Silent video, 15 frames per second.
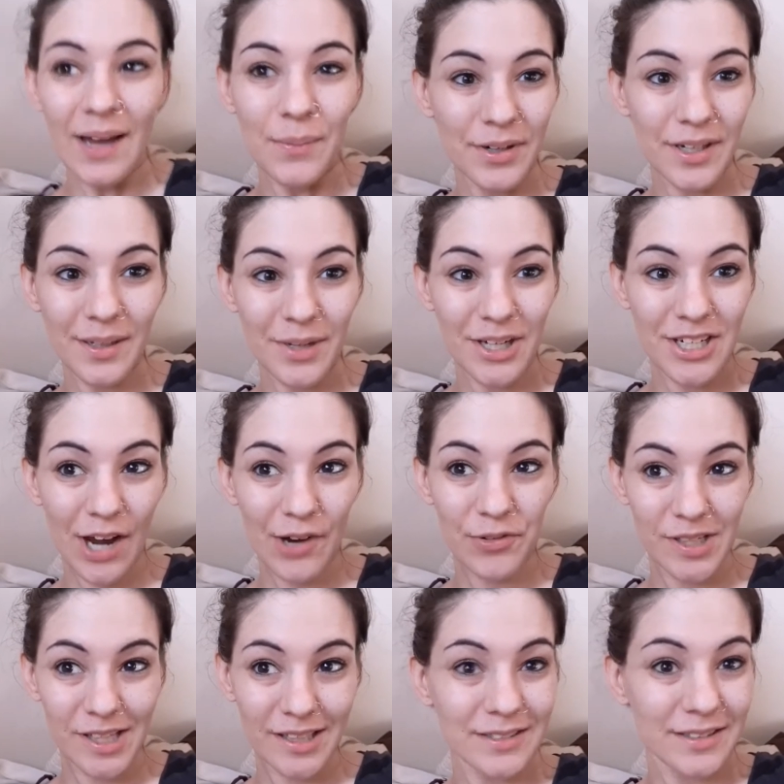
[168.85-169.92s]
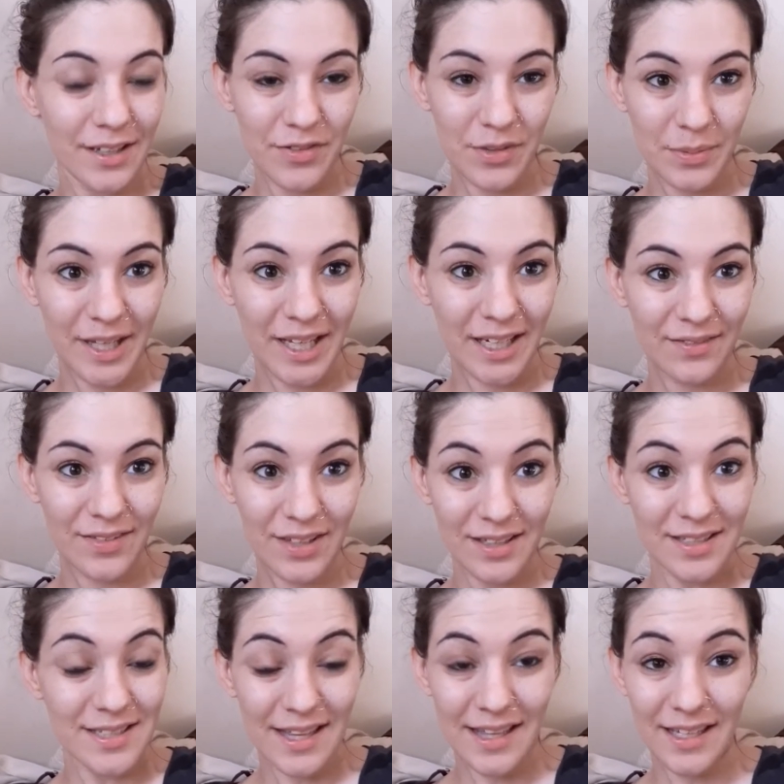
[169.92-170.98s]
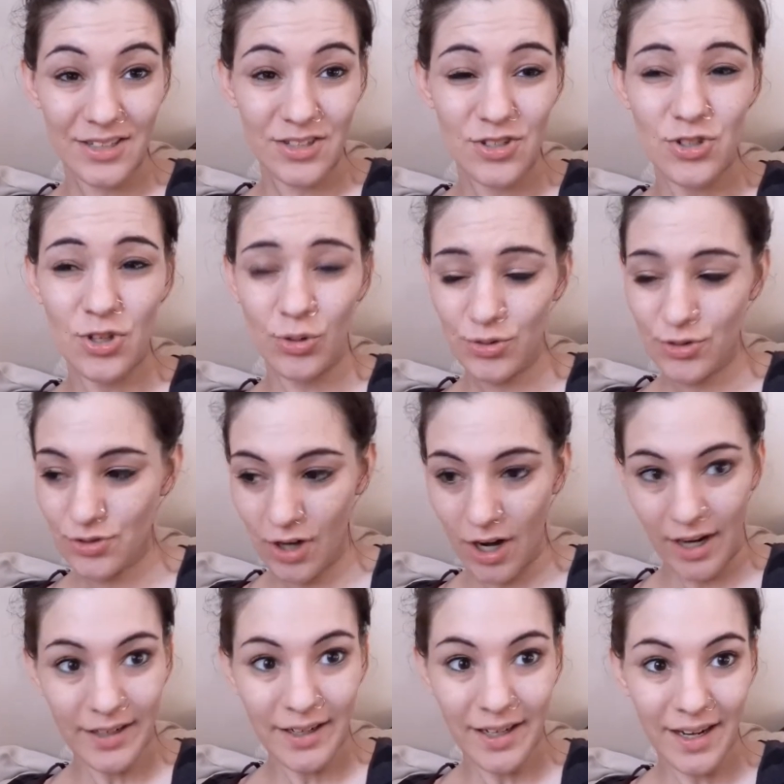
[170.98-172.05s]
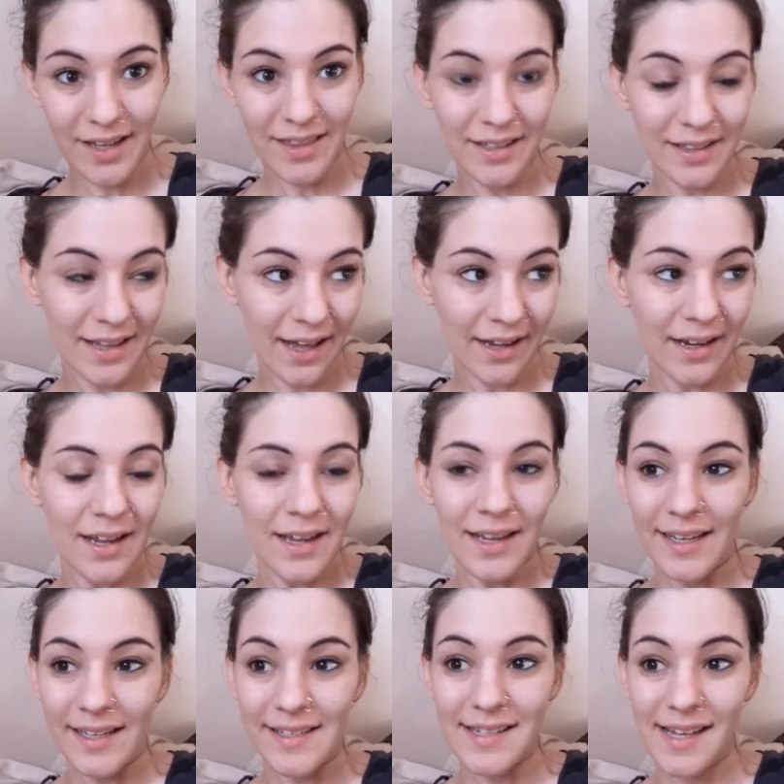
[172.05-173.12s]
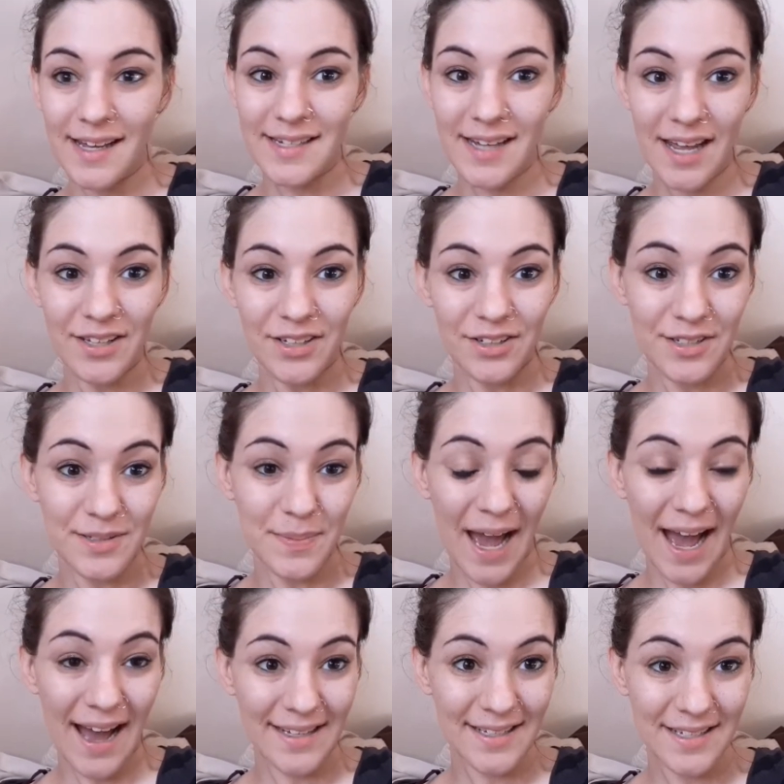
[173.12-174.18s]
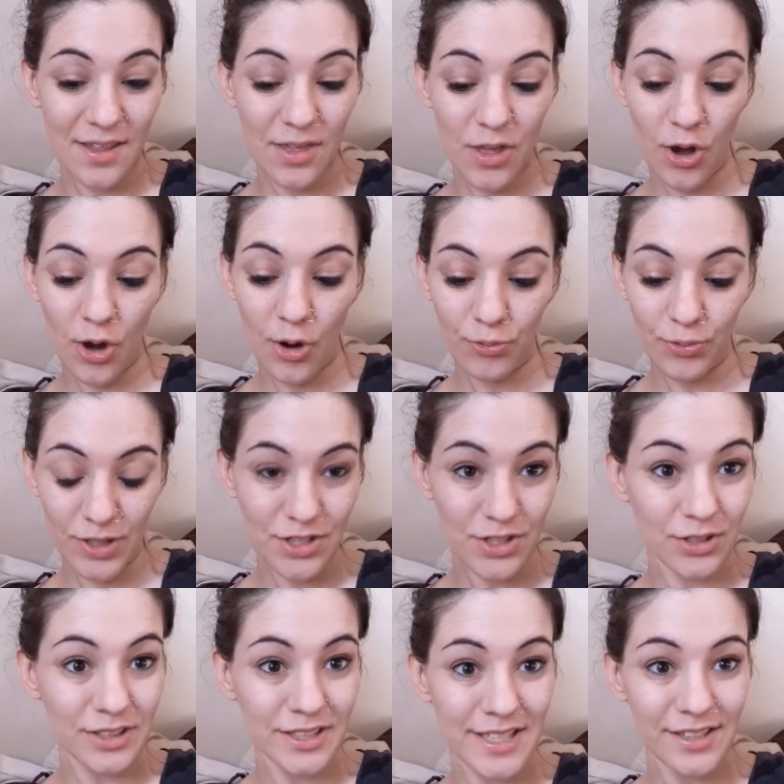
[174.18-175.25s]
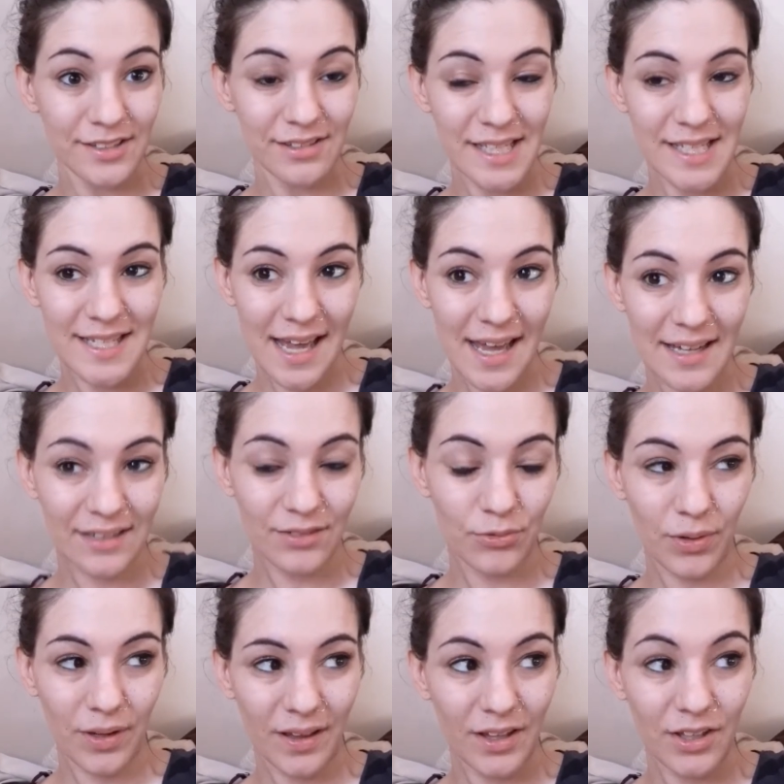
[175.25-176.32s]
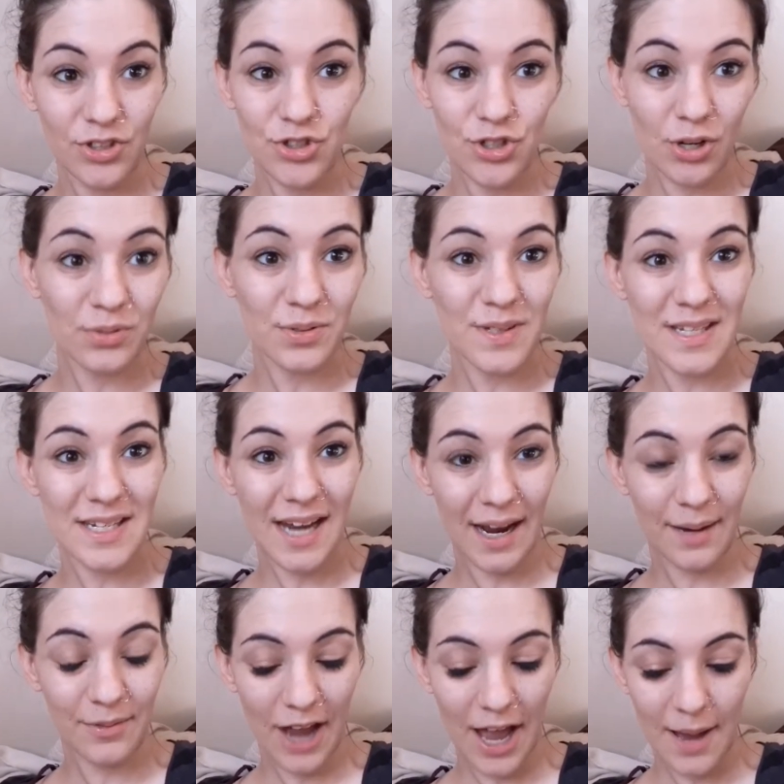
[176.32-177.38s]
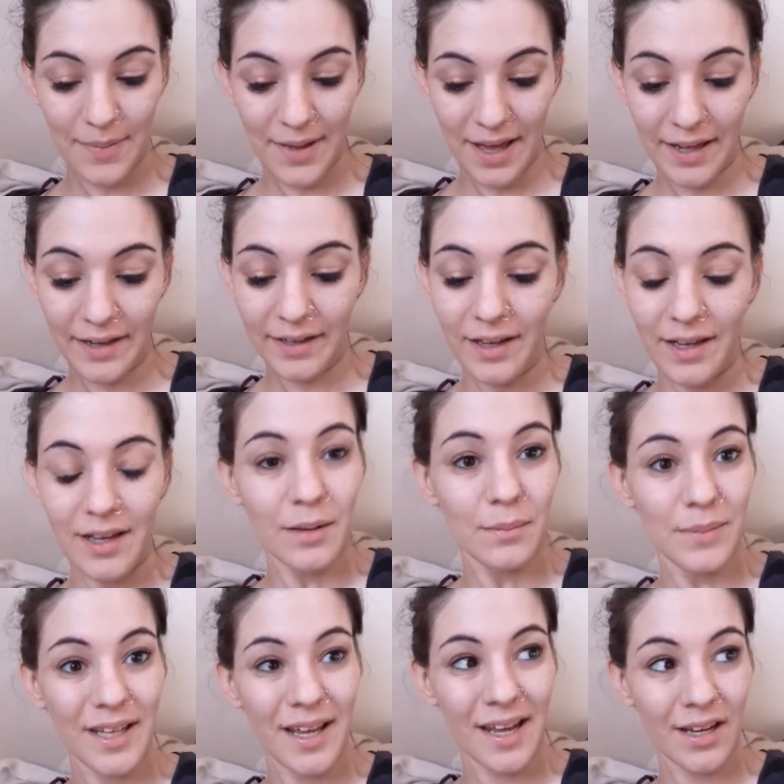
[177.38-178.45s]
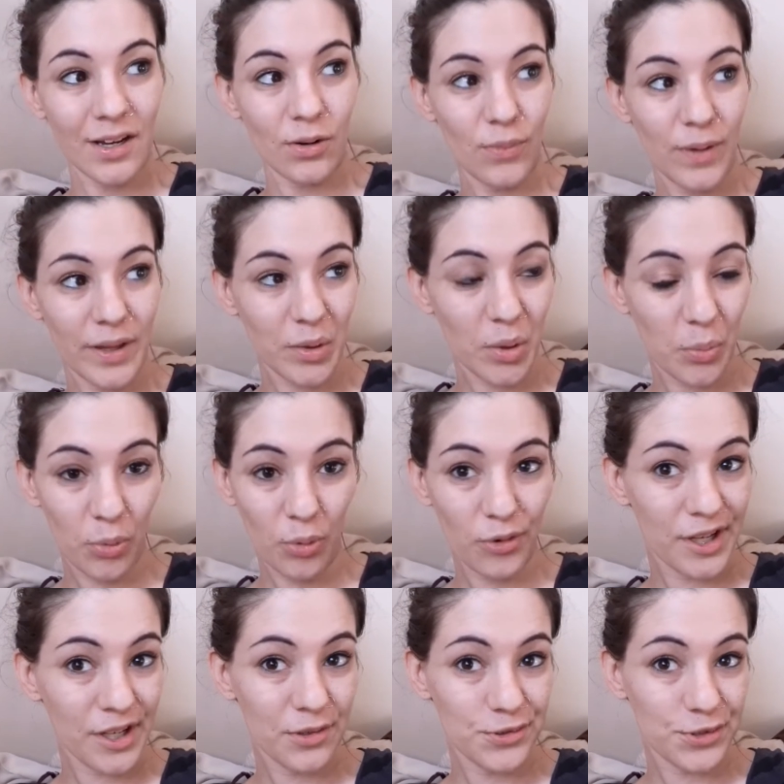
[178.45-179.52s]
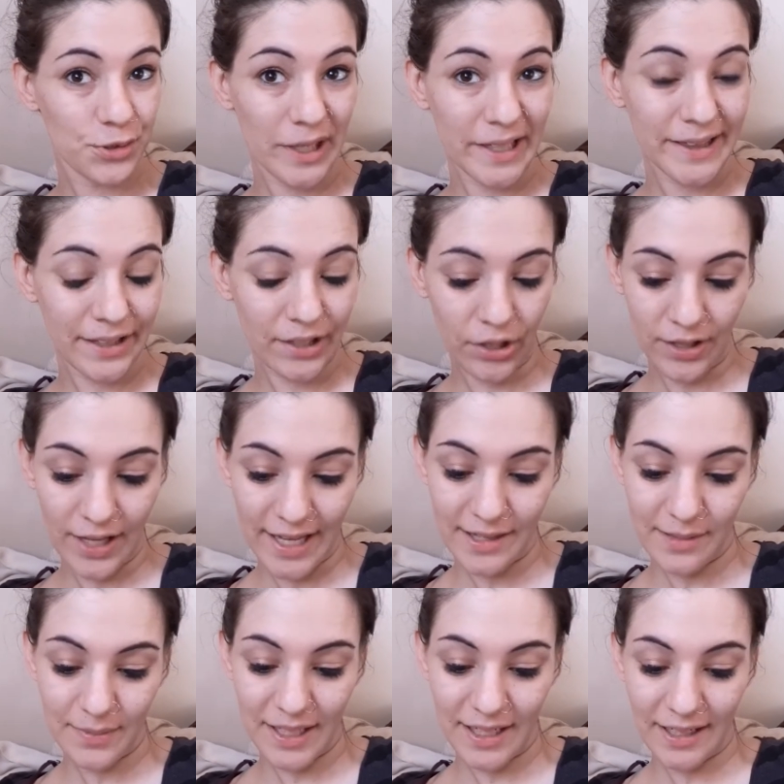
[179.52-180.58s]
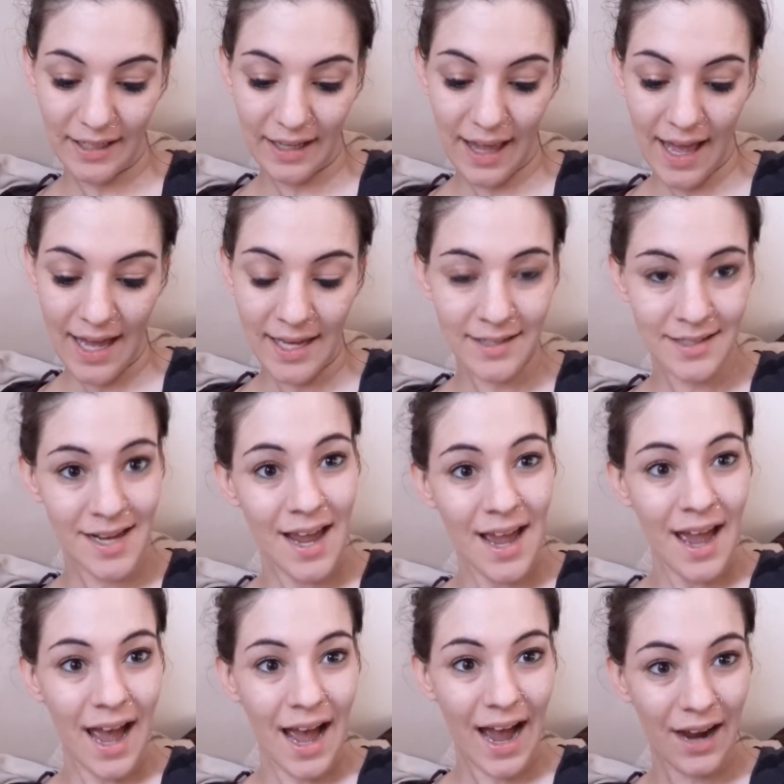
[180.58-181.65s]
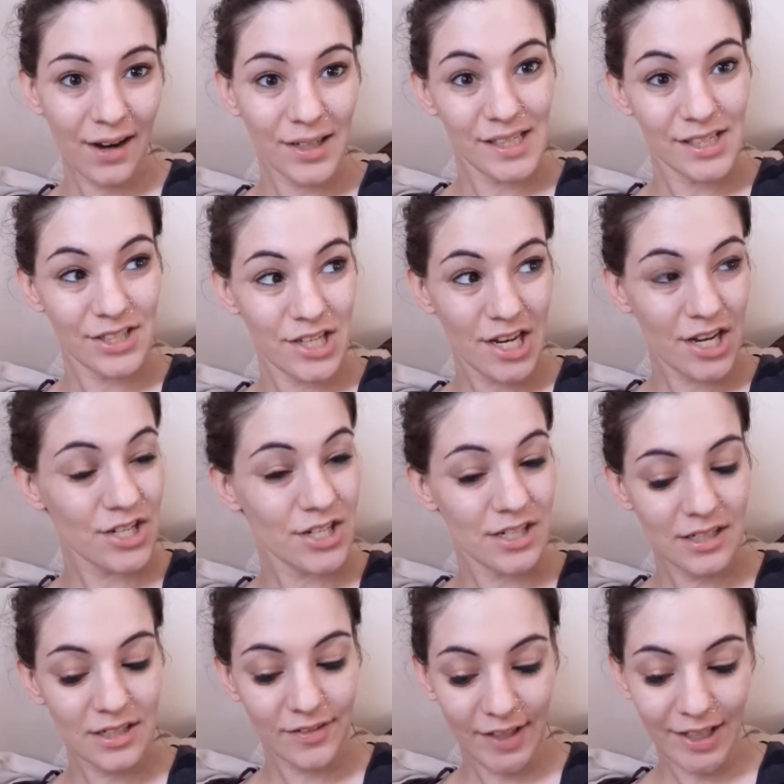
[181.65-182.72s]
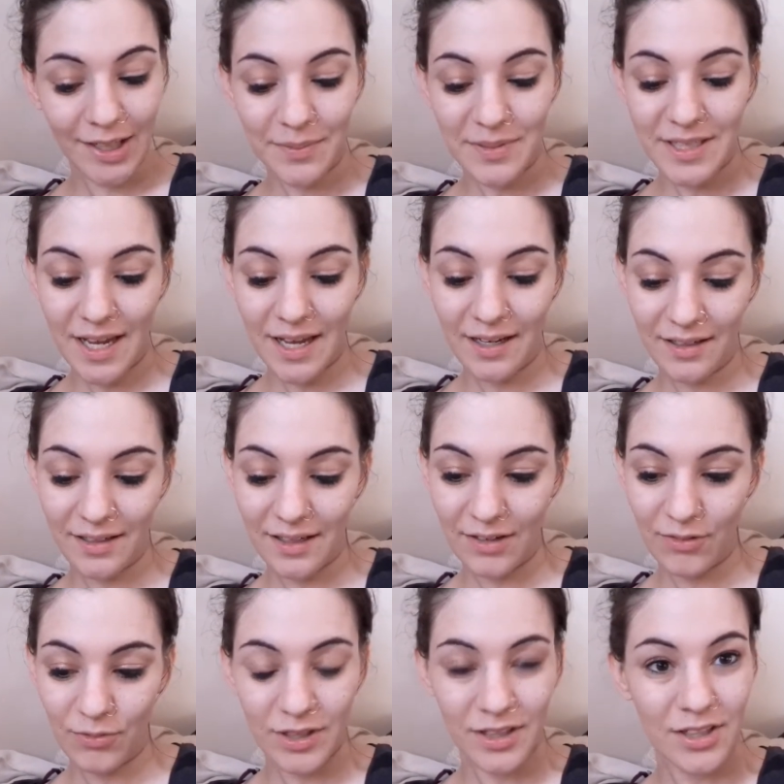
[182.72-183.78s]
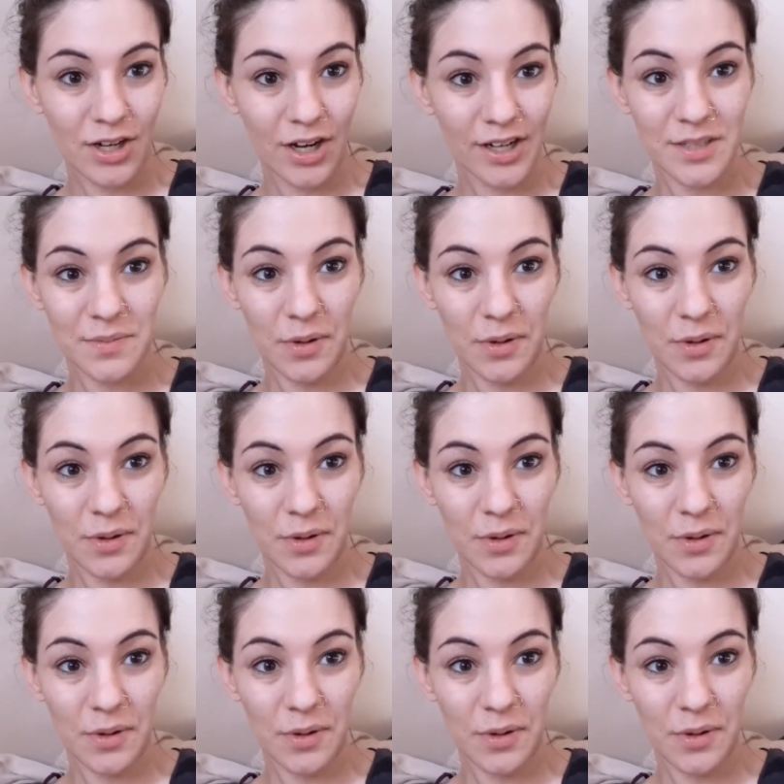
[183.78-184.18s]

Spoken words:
Pretty much, I really love the beginning of this because I think it's so strong, and I think that it's set 10 years past the original series, and it really shows the time gap, and beginning with a boy who's quite little at the beginning, and how he's changed and developed, and it really talks